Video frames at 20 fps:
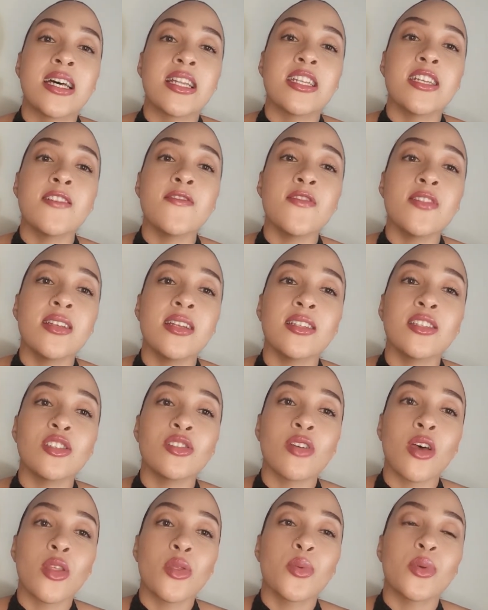dividends,
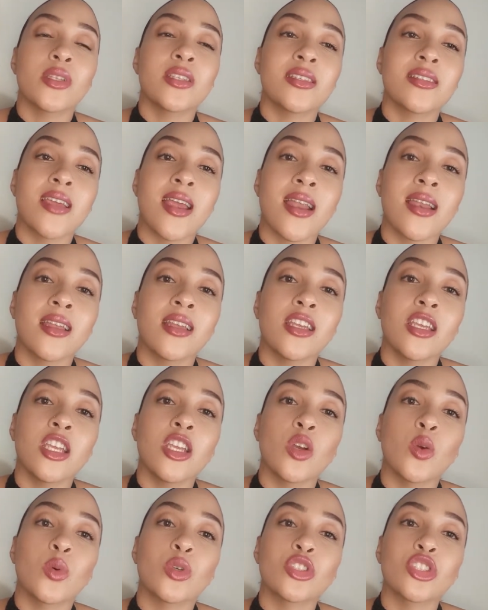notwithstanding
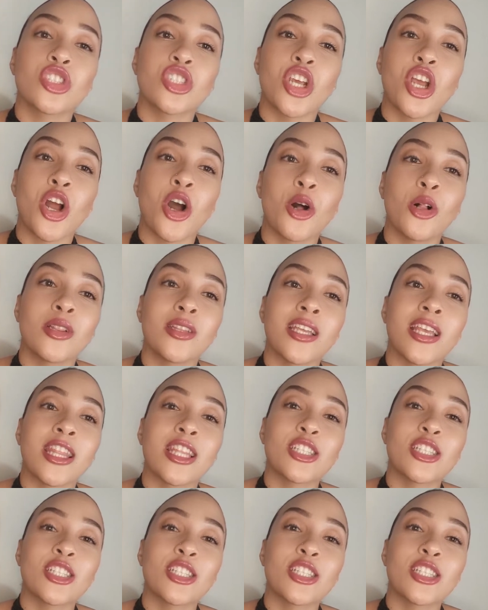equal shareholding,